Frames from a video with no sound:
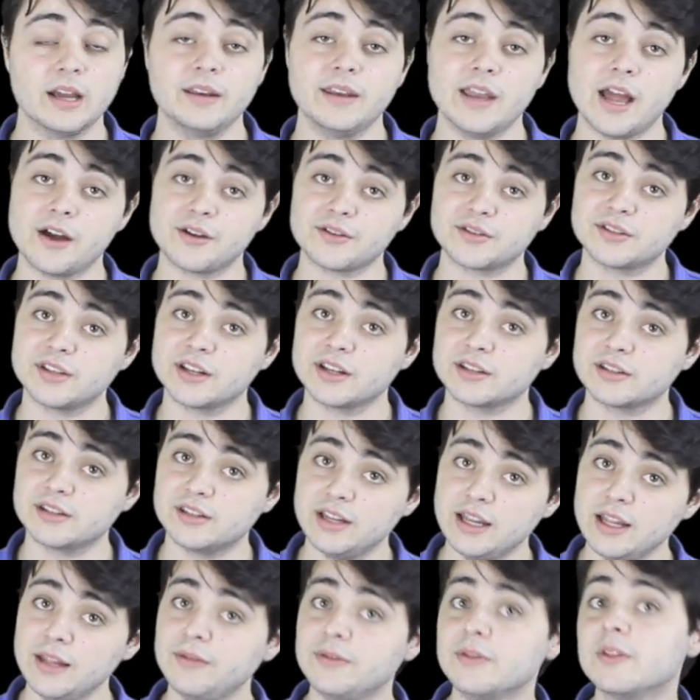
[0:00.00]
Now
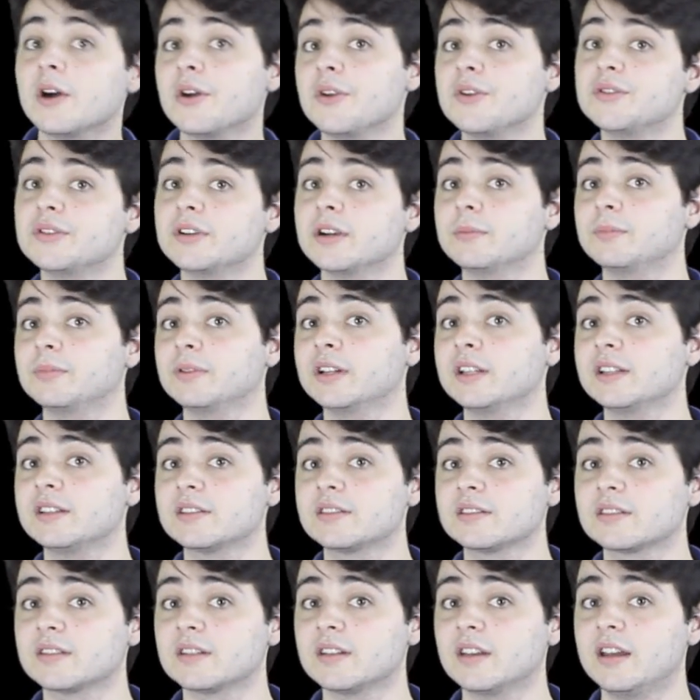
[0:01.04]
16th note
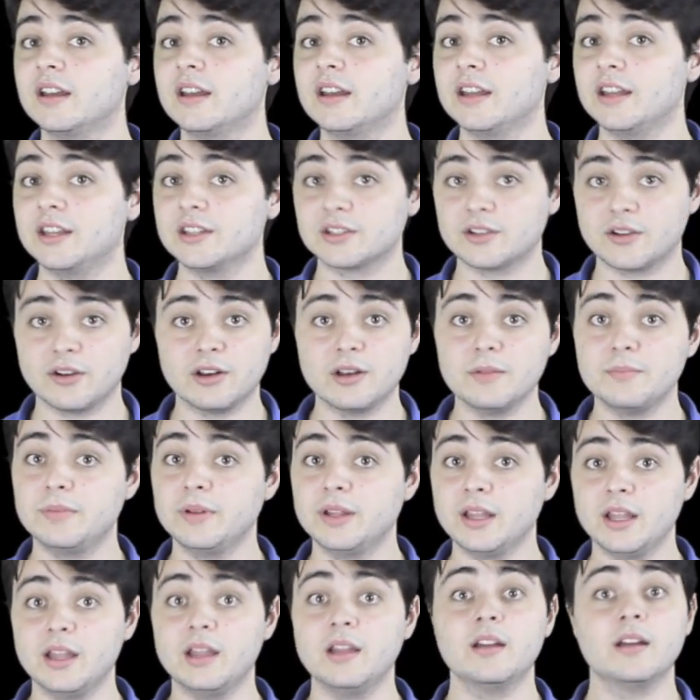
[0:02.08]
triplets is going to
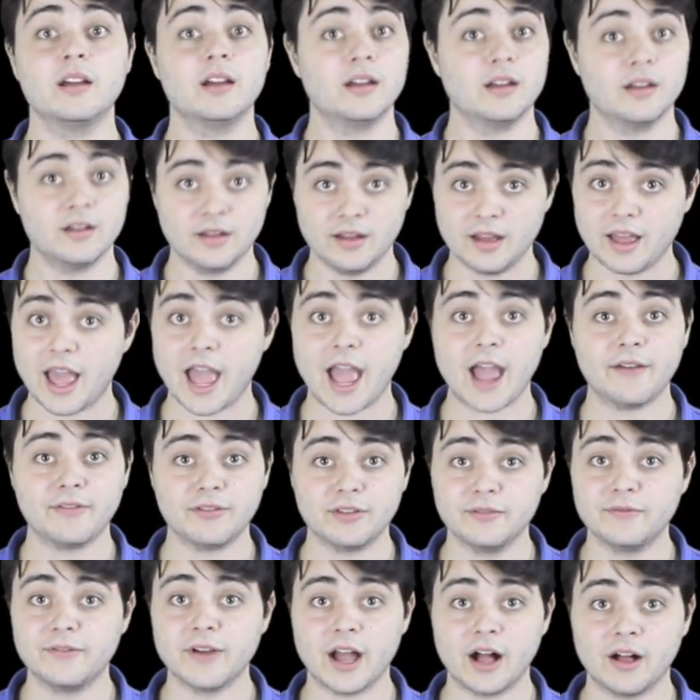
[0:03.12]
be half
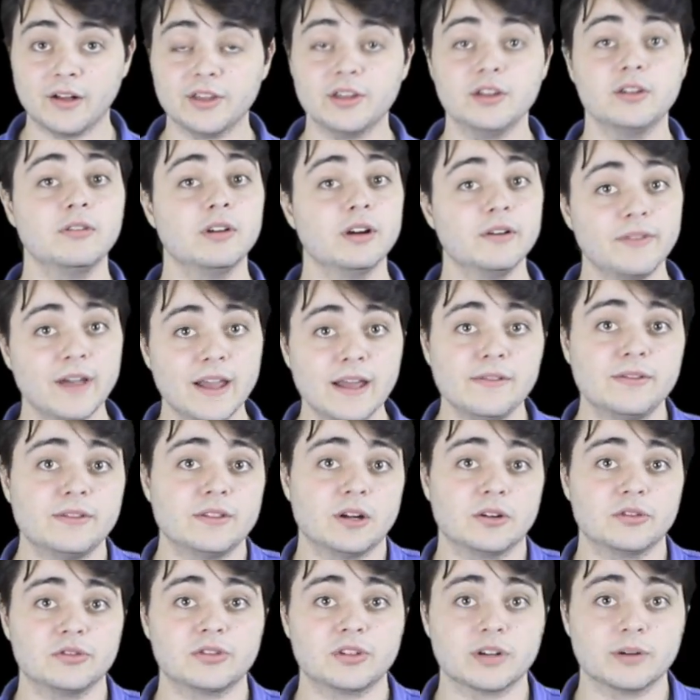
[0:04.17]
the value of 8th
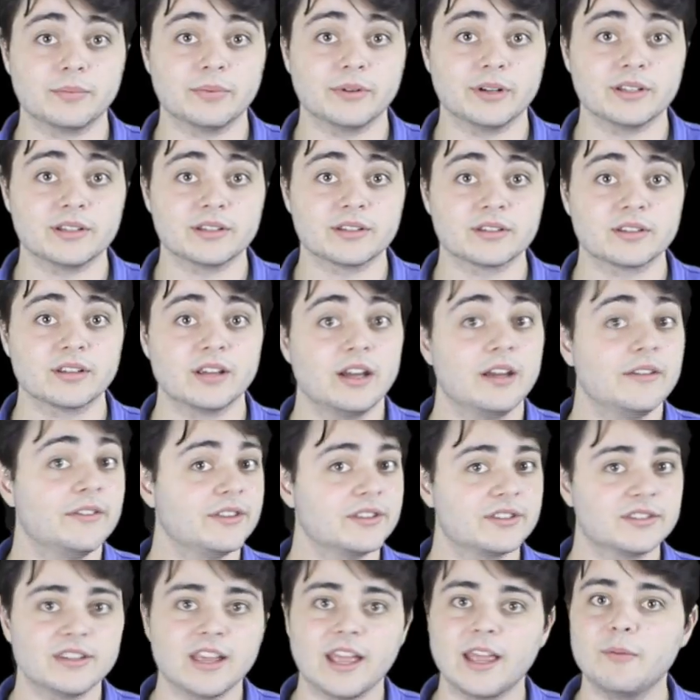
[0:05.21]
note triplets,
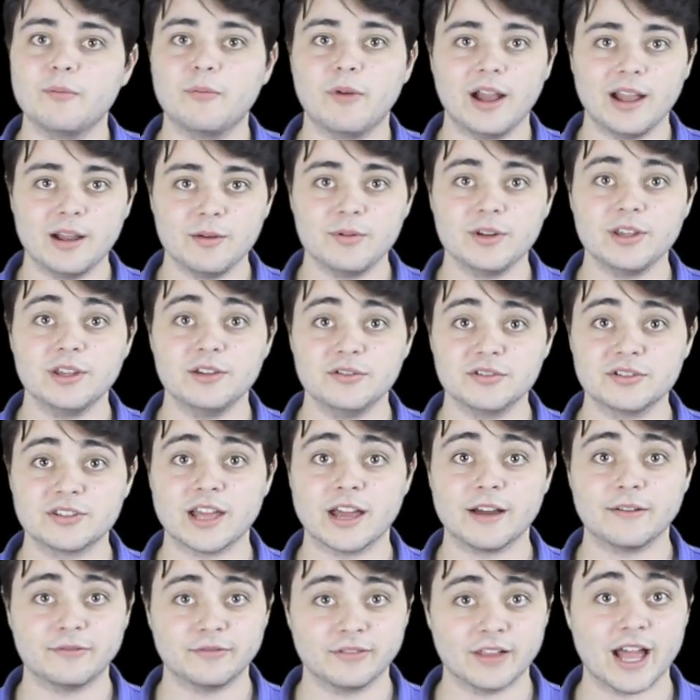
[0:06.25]
the same way we use
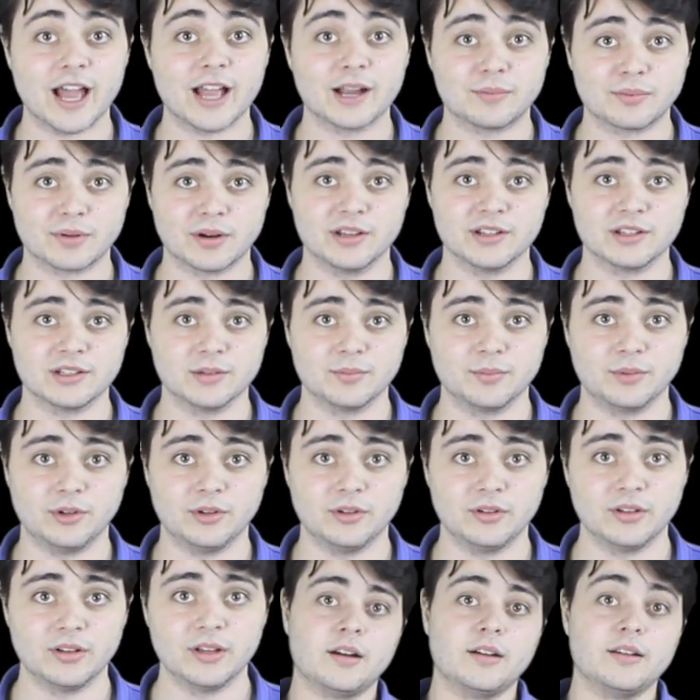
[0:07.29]
that flag principle.
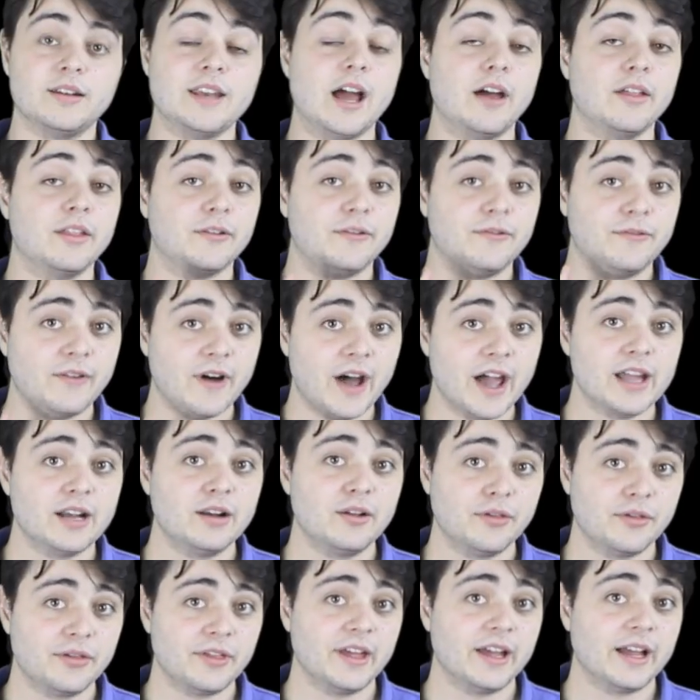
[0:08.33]
Now the
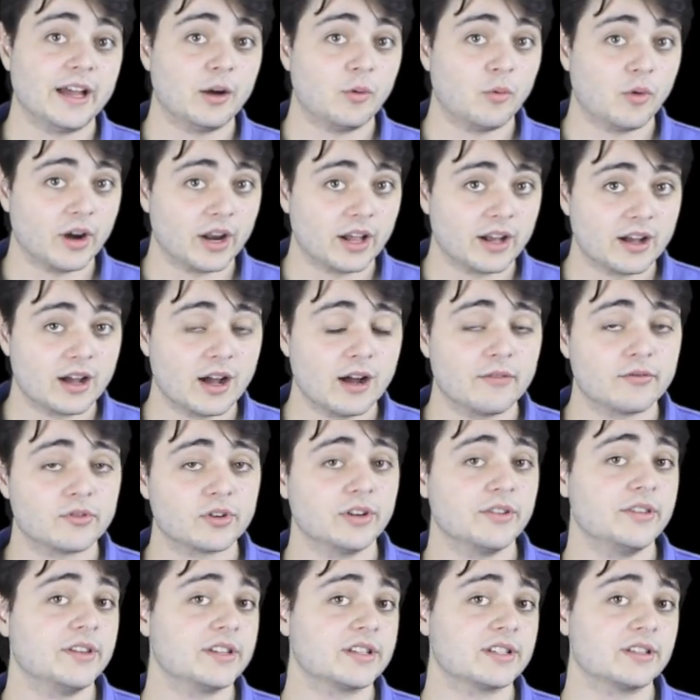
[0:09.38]
final thing I want to cover
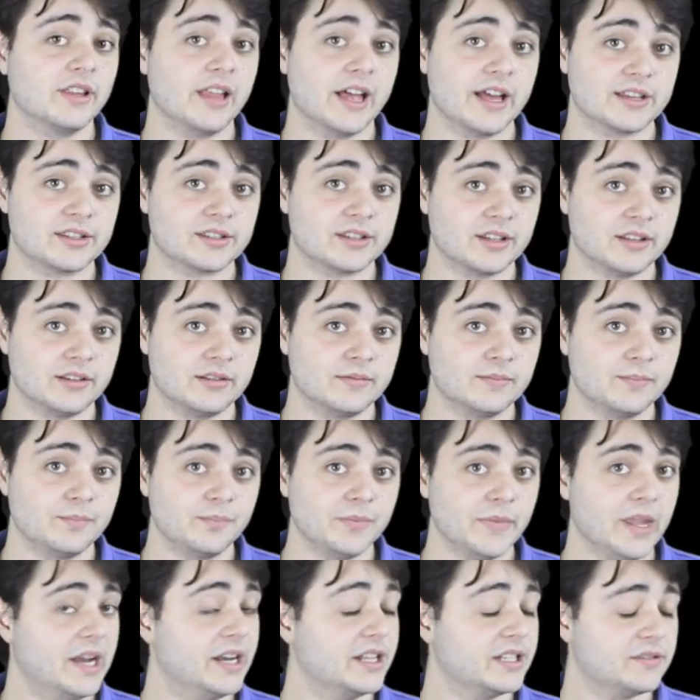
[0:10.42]
in this lesson,
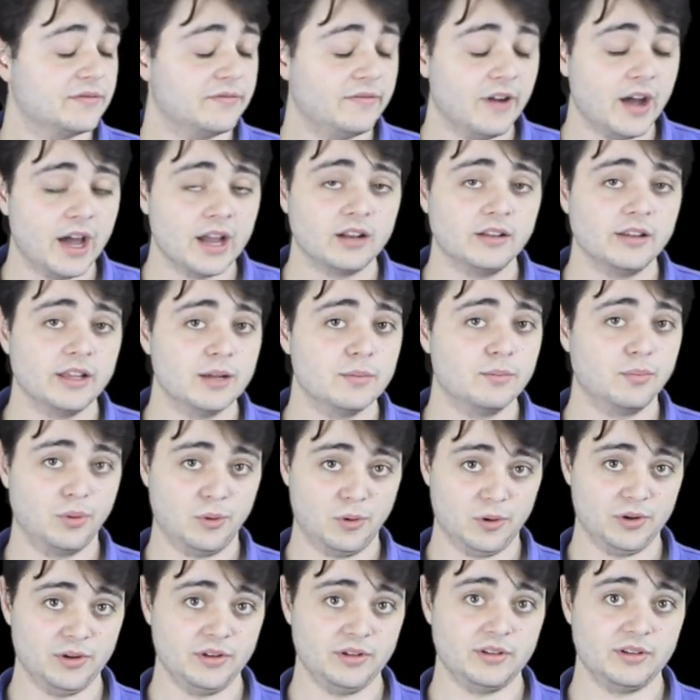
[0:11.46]
and it's vitally
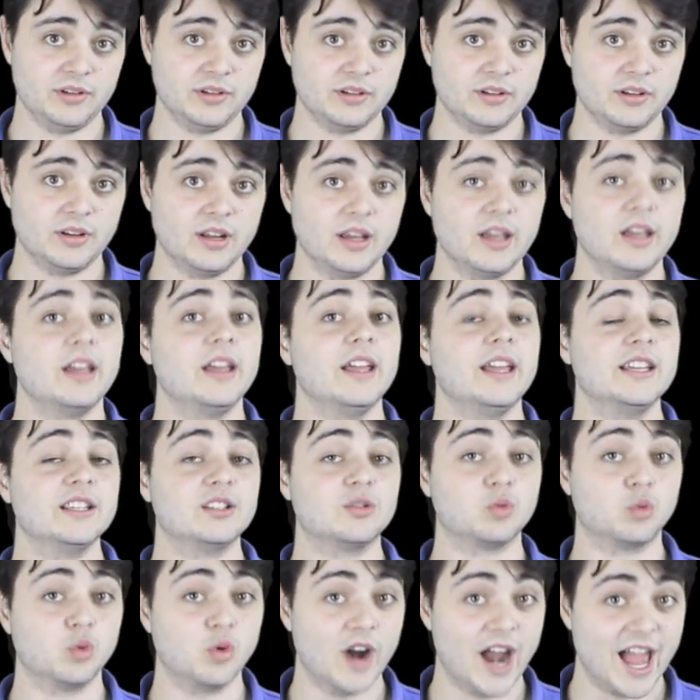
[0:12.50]
important,
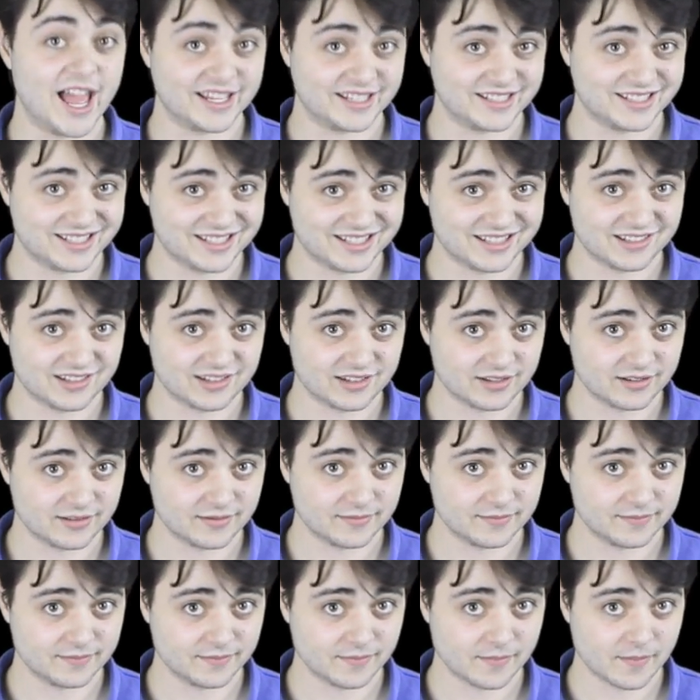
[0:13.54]
is rests.
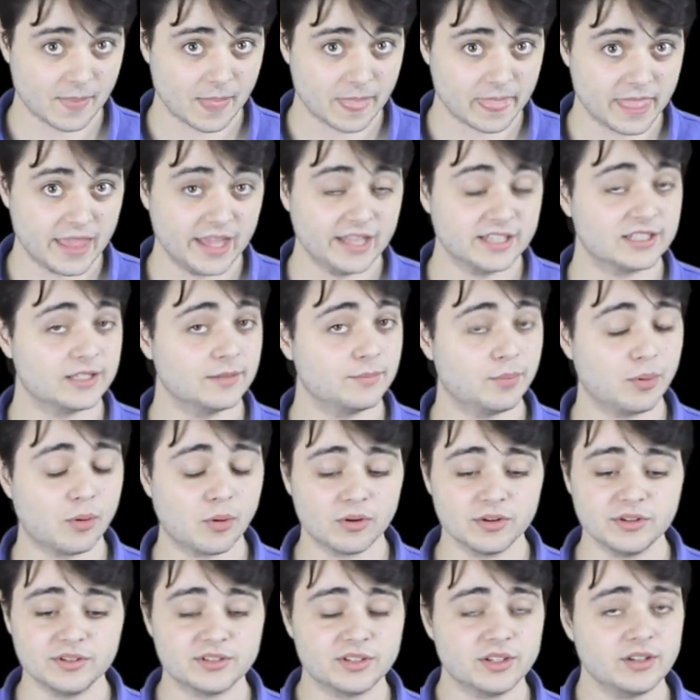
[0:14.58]
It's
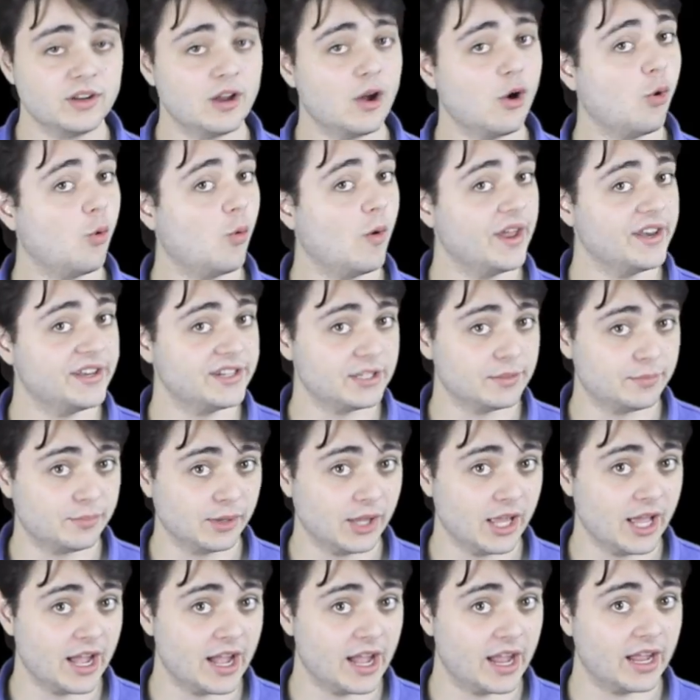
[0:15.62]
important to know when to
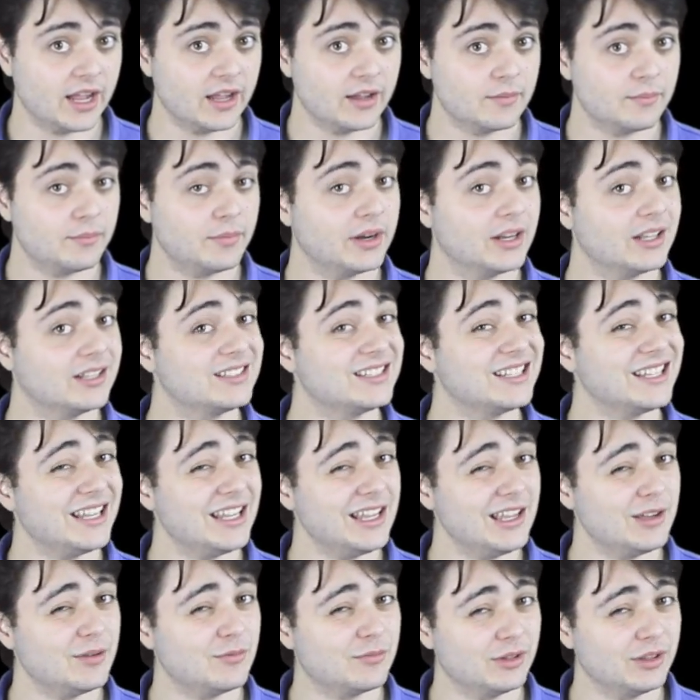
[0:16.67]
play, but it's
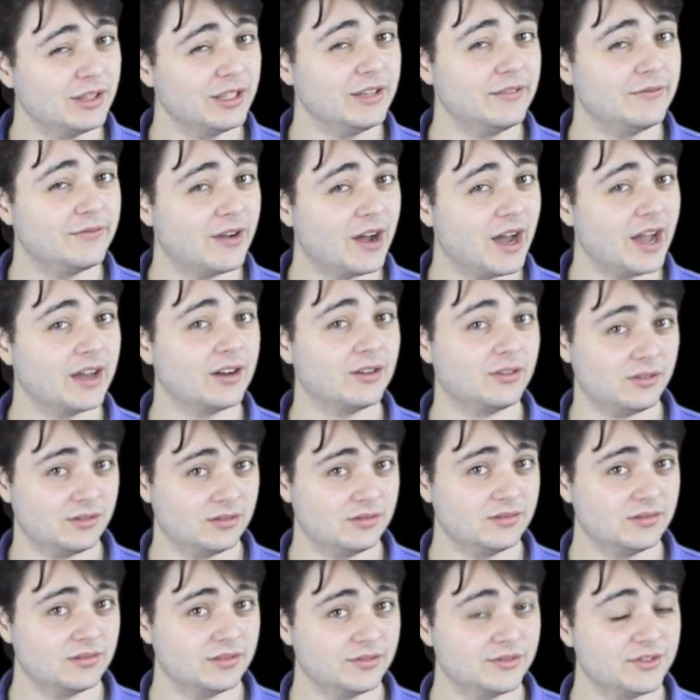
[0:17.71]
equally vital
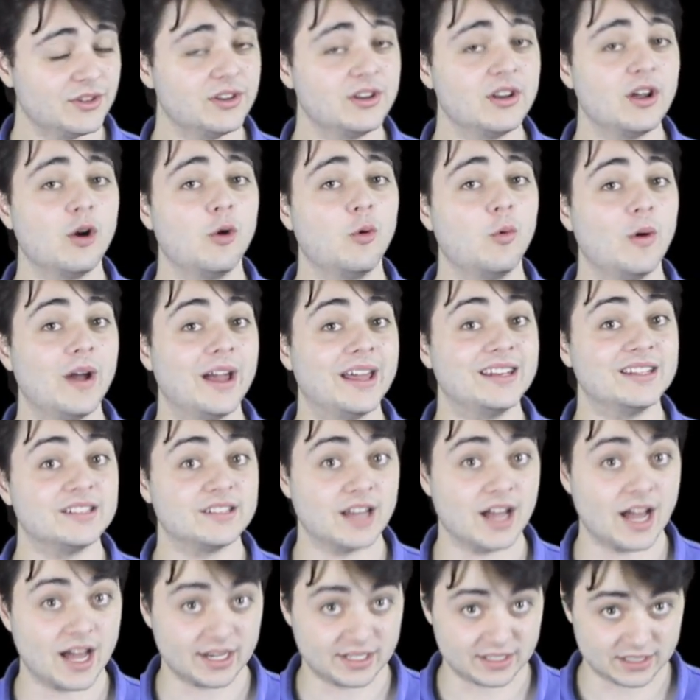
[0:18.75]
to know when
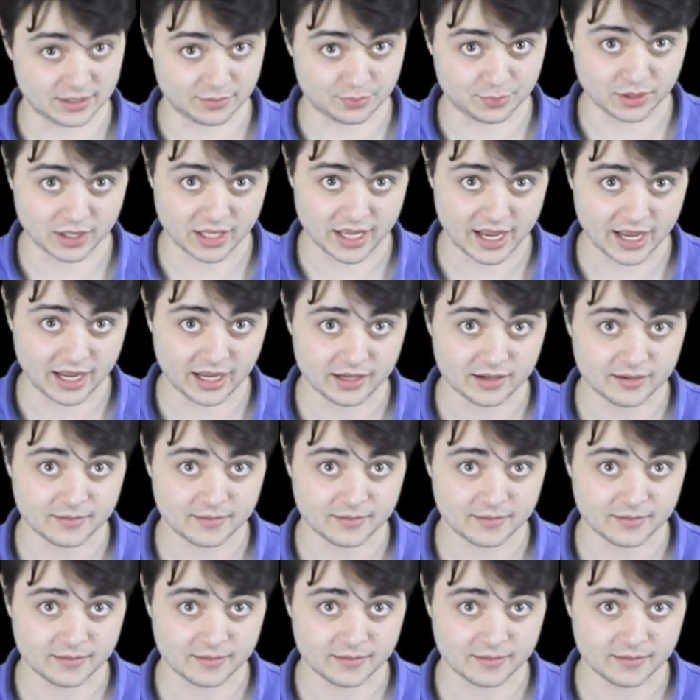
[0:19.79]
not to play.